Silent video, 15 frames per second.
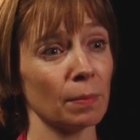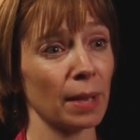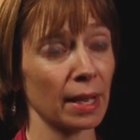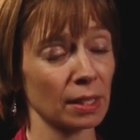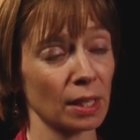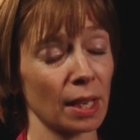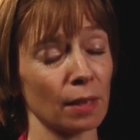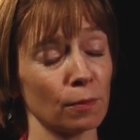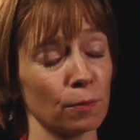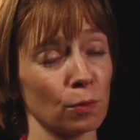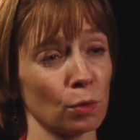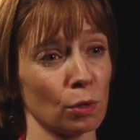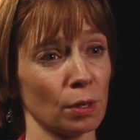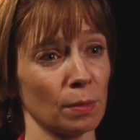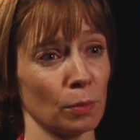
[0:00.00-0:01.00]
Baghdad
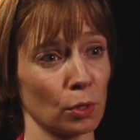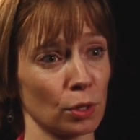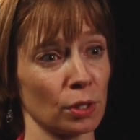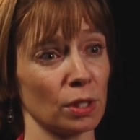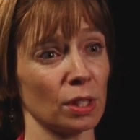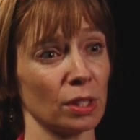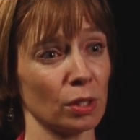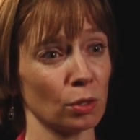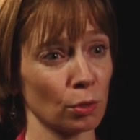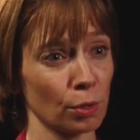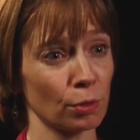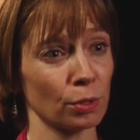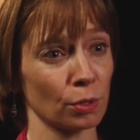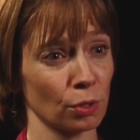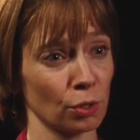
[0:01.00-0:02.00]
for emergency
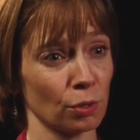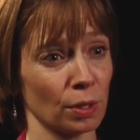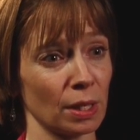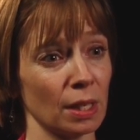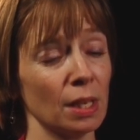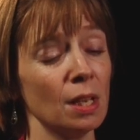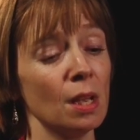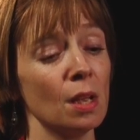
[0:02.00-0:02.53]
neurosurgery.